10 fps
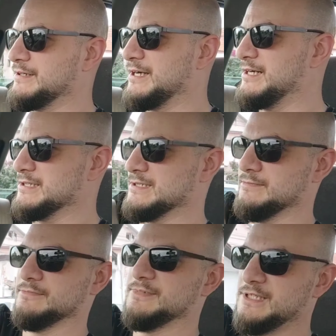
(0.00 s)
their
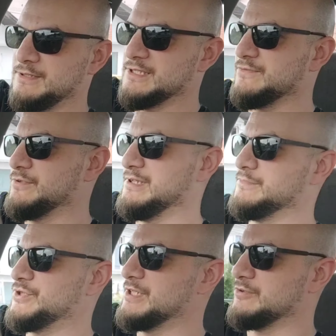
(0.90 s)
cars. that's what
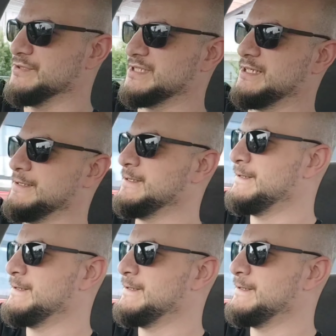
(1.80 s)
I'm trying to say.